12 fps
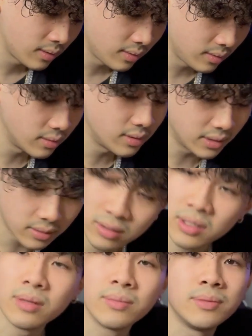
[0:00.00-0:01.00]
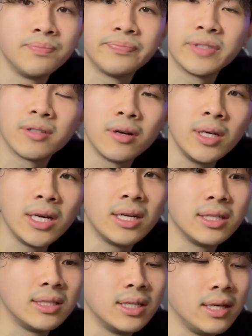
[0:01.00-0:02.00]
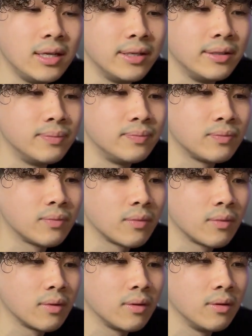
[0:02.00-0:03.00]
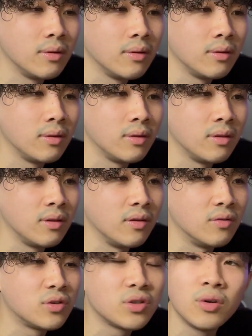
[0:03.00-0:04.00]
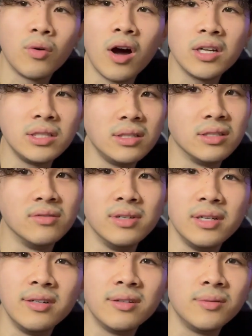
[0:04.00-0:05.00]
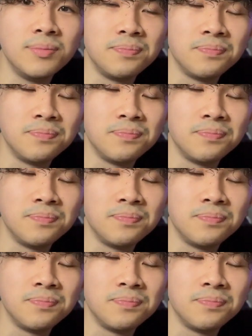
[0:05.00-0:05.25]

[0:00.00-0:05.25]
Good things are coming. That's all you gotta say. And if you're still watching this video,